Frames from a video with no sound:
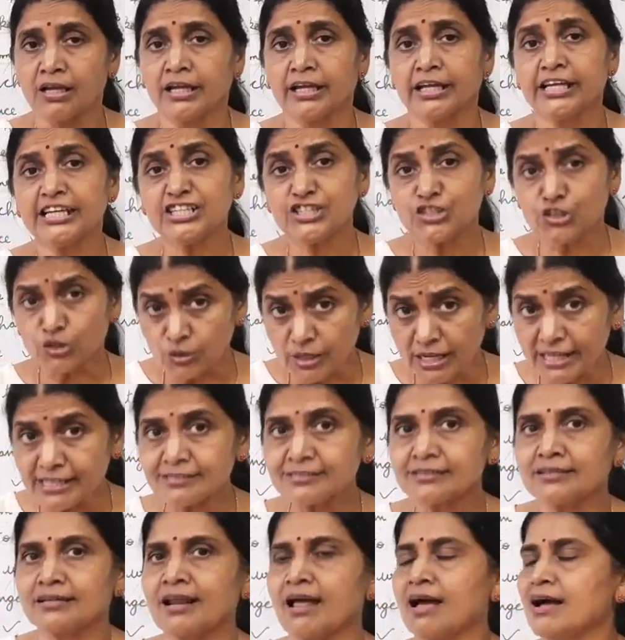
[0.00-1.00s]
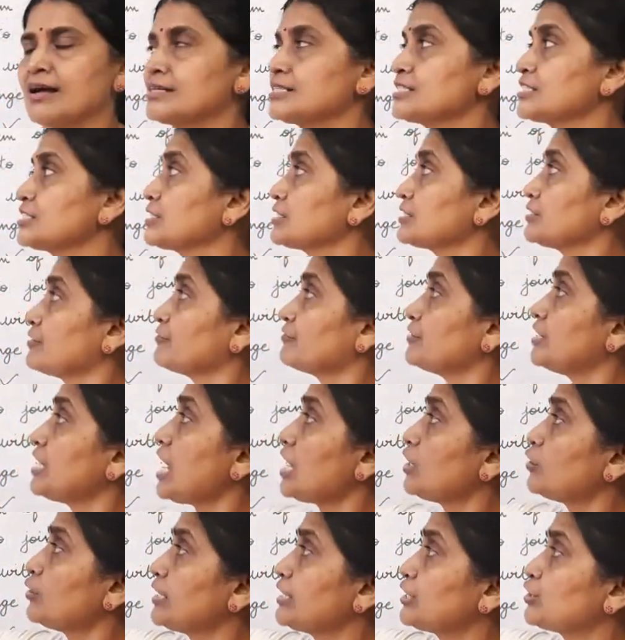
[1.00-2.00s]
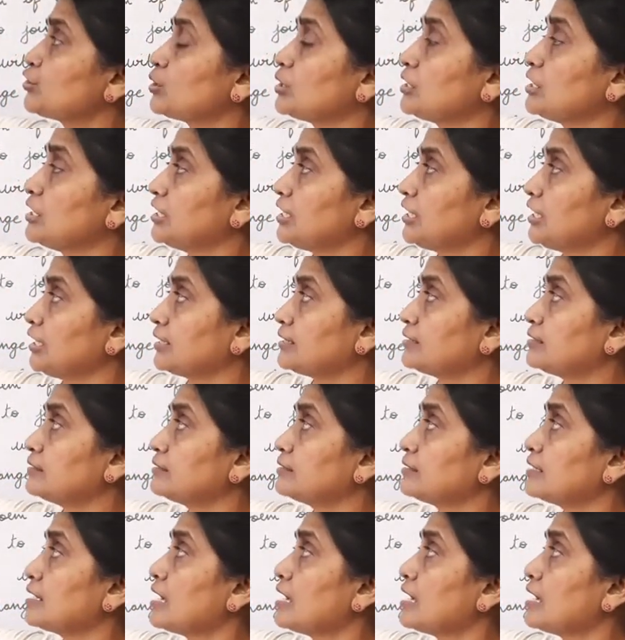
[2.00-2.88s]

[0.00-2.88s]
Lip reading: In today's class, we are going to learn